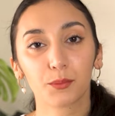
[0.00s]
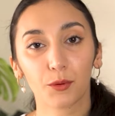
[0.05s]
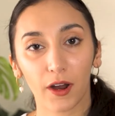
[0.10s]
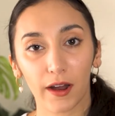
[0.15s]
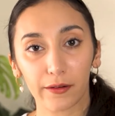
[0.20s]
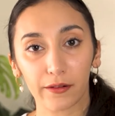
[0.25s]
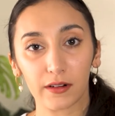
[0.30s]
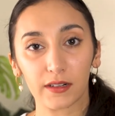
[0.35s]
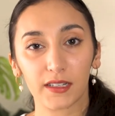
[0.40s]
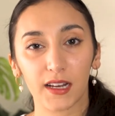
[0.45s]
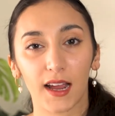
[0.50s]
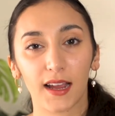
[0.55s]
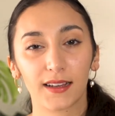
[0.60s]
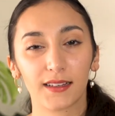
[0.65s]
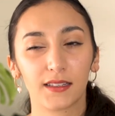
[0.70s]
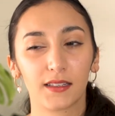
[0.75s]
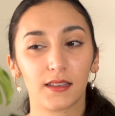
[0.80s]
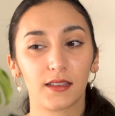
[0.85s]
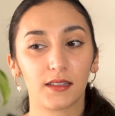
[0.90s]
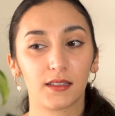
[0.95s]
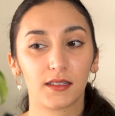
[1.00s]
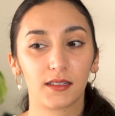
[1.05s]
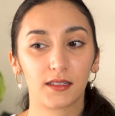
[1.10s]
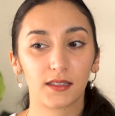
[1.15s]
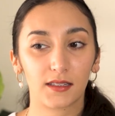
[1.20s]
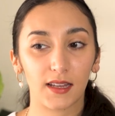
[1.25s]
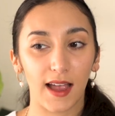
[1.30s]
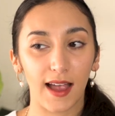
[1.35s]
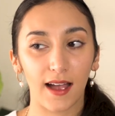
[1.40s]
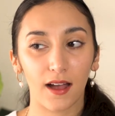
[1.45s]
prioritize the
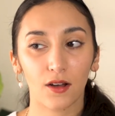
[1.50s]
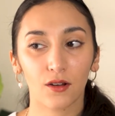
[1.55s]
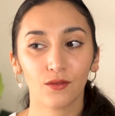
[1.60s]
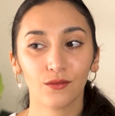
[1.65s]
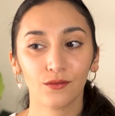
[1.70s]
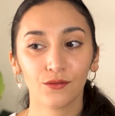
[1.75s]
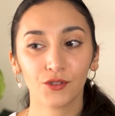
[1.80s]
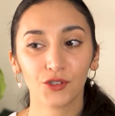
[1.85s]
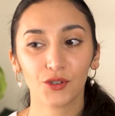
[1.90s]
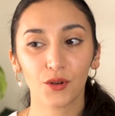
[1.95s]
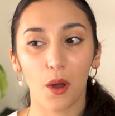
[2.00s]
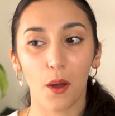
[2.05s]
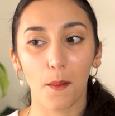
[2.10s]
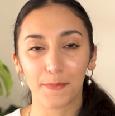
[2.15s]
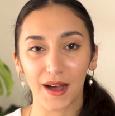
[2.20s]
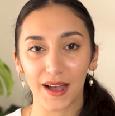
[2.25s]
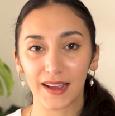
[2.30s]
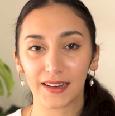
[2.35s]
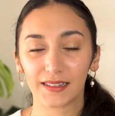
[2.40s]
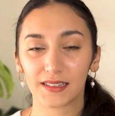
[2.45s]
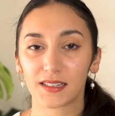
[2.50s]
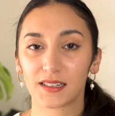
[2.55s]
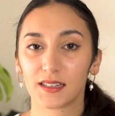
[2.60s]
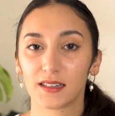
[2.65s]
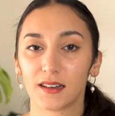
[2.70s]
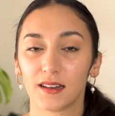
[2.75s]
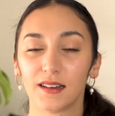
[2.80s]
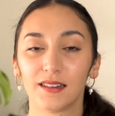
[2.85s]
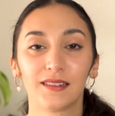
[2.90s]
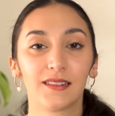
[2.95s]
sound,
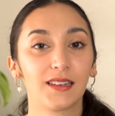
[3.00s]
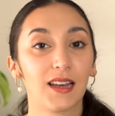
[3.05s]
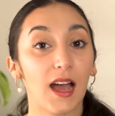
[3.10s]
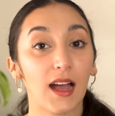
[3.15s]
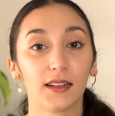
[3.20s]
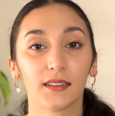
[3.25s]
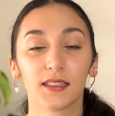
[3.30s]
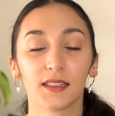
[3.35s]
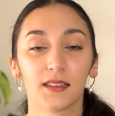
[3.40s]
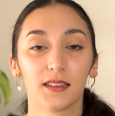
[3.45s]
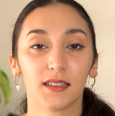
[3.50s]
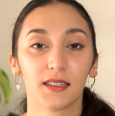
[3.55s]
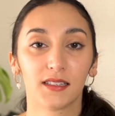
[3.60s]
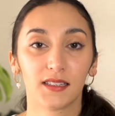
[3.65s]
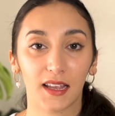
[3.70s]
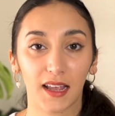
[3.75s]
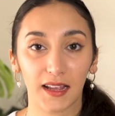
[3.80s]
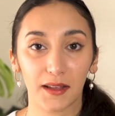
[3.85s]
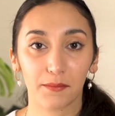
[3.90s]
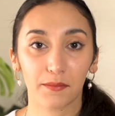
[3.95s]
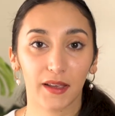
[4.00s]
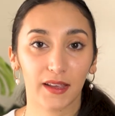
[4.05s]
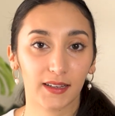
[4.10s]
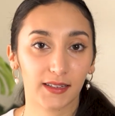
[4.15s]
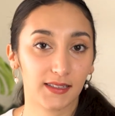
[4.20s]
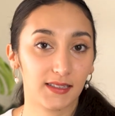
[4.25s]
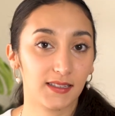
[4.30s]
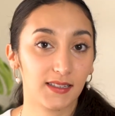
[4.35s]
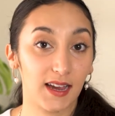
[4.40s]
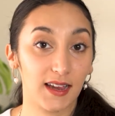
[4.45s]
but not to the same
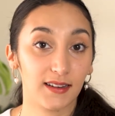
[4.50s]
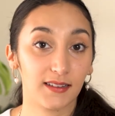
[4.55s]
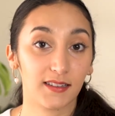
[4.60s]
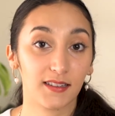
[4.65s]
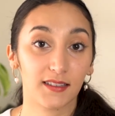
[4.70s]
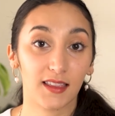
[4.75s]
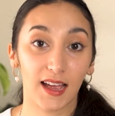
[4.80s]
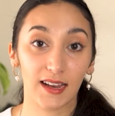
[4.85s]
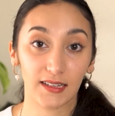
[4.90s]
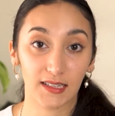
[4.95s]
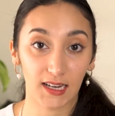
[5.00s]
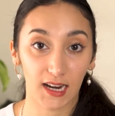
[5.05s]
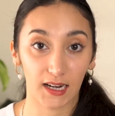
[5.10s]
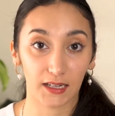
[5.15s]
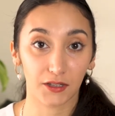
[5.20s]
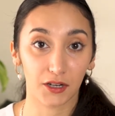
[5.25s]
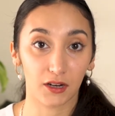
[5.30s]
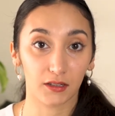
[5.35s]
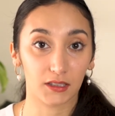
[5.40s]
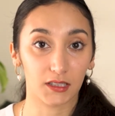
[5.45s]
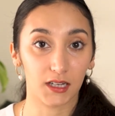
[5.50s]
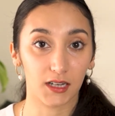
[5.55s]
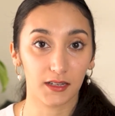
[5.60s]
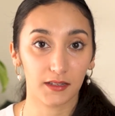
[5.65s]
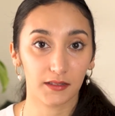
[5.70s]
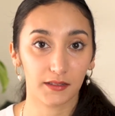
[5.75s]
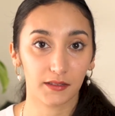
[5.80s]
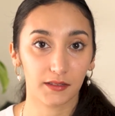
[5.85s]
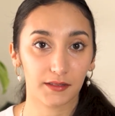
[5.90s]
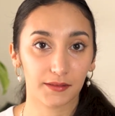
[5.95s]
extent that TikTok
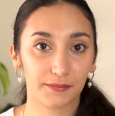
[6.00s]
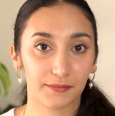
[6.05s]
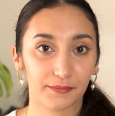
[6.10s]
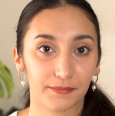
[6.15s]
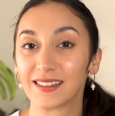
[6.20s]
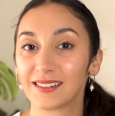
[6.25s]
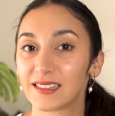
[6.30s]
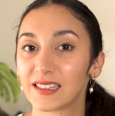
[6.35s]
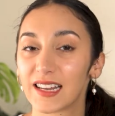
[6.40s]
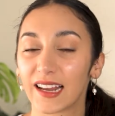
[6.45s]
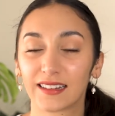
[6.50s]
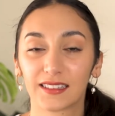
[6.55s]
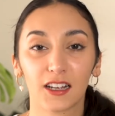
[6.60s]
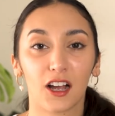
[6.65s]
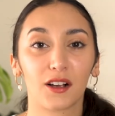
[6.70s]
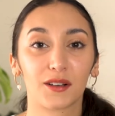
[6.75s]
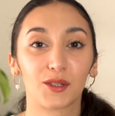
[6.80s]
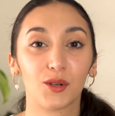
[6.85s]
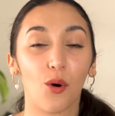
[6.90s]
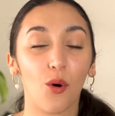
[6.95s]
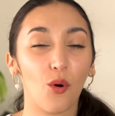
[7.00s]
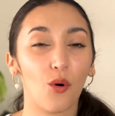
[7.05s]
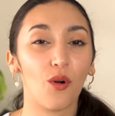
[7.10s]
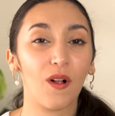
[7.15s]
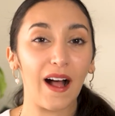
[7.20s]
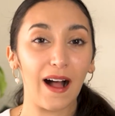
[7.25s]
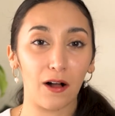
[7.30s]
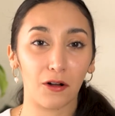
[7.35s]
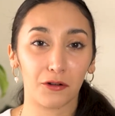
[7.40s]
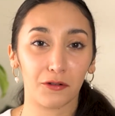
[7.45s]
does. I mean, TikTok's
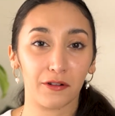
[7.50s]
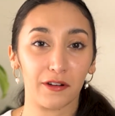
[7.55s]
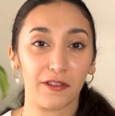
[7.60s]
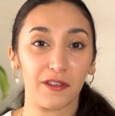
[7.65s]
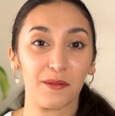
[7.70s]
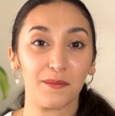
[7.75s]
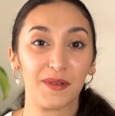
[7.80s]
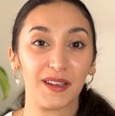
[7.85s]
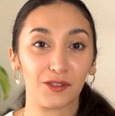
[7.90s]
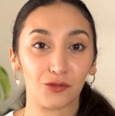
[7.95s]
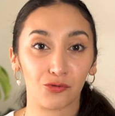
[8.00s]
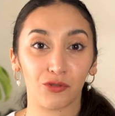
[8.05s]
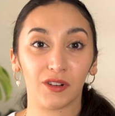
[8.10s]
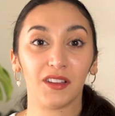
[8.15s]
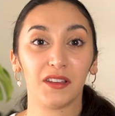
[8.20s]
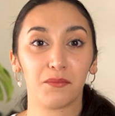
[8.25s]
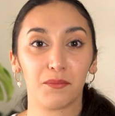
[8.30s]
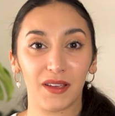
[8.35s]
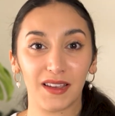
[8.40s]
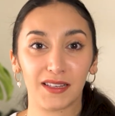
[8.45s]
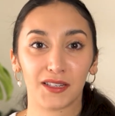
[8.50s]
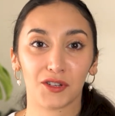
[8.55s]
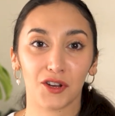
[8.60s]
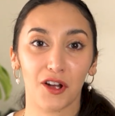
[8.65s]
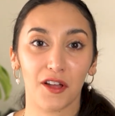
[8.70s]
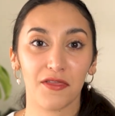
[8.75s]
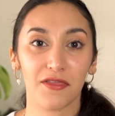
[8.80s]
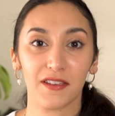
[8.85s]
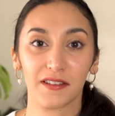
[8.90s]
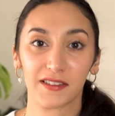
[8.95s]
whole algorithm is really based
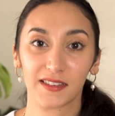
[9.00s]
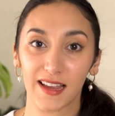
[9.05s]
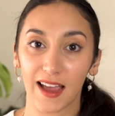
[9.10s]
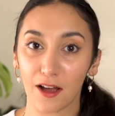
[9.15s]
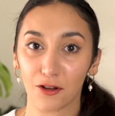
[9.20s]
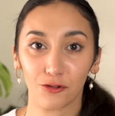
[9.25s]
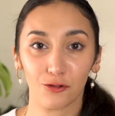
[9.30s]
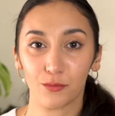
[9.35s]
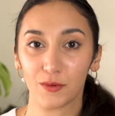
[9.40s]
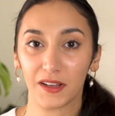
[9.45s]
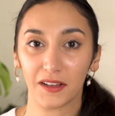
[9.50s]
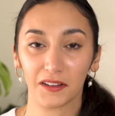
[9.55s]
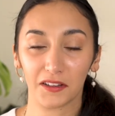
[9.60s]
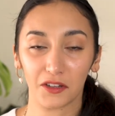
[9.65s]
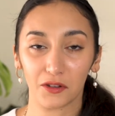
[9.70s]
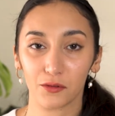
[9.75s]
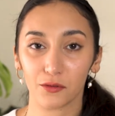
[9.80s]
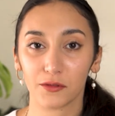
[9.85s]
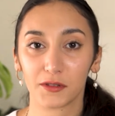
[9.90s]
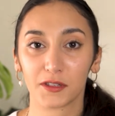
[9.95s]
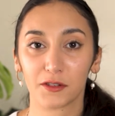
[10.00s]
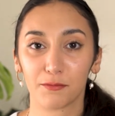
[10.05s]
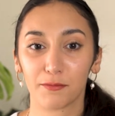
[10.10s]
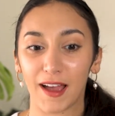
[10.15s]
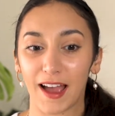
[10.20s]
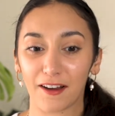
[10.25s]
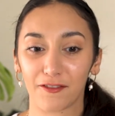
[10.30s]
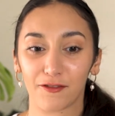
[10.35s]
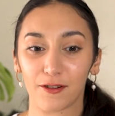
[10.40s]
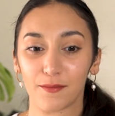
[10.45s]
on the sound being used
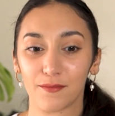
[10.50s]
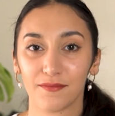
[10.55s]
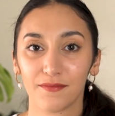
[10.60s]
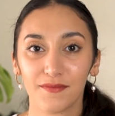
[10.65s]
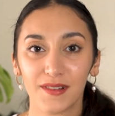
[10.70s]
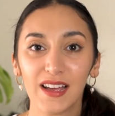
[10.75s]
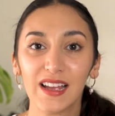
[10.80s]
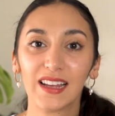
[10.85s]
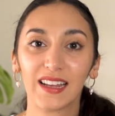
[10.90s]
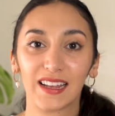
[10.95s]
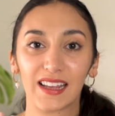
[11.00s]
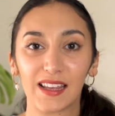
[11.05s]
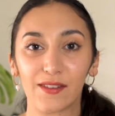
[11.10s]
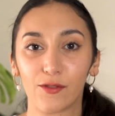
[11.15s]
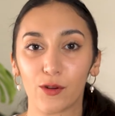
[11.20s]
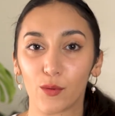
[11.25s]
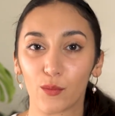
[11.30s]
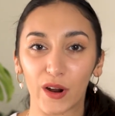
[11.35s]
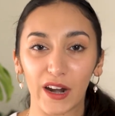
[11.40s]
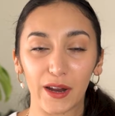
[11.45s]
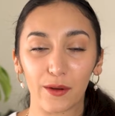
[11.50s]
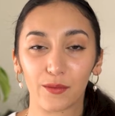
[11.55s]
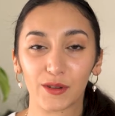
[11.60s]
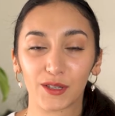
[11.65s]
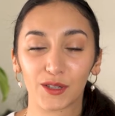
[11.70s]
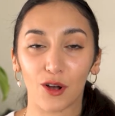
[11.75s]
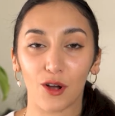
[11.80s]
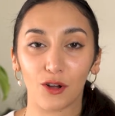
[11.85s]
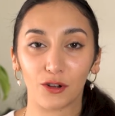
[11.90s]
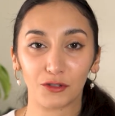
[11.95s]
back from even when it
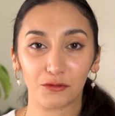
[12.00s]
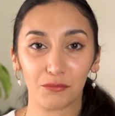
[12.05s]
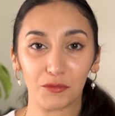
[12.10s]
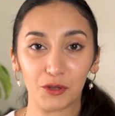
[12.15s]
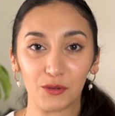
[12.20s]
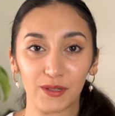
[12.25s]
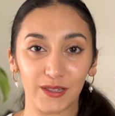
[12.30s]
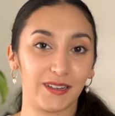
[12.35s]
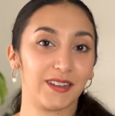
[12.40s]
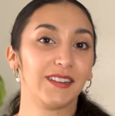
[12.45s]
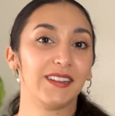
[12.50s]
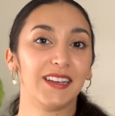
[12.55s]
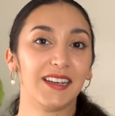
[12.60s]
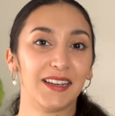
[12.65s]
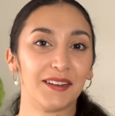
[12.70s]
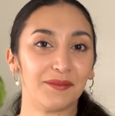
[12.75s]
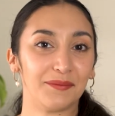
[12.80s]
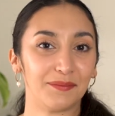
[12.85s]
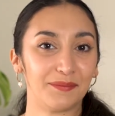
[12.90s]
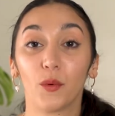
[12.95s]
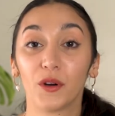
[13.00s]
was called Musical.ly.